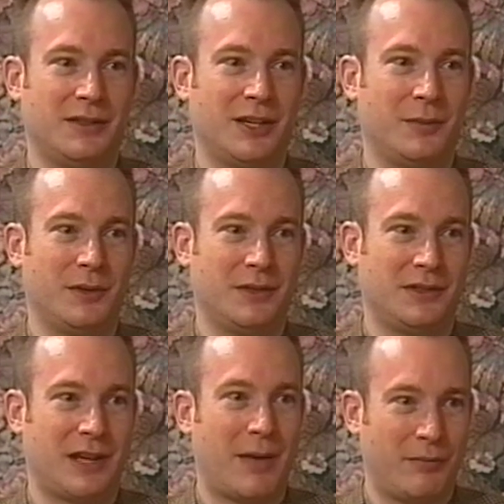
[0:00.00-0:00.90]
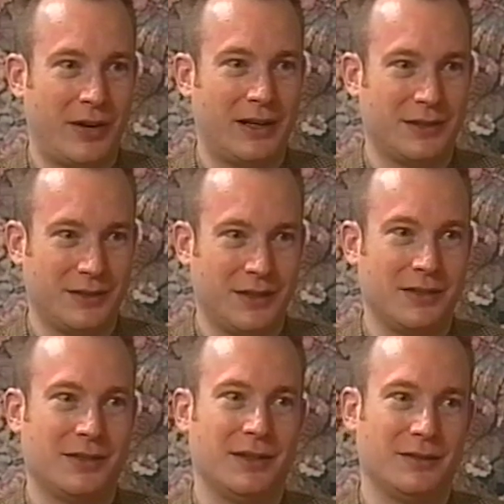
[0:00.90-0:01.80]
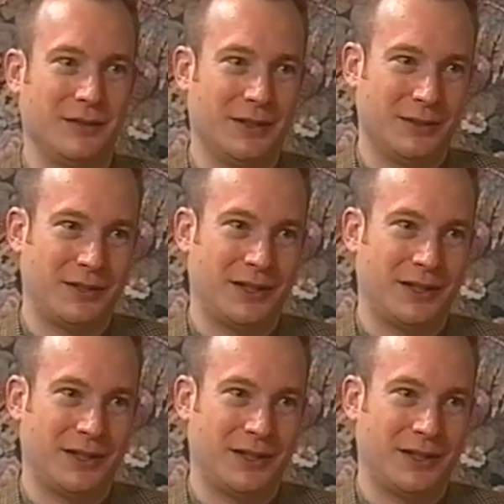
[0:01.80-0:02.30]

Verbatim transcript: to tell me to stop practicing instead of, you know, mm-hmm.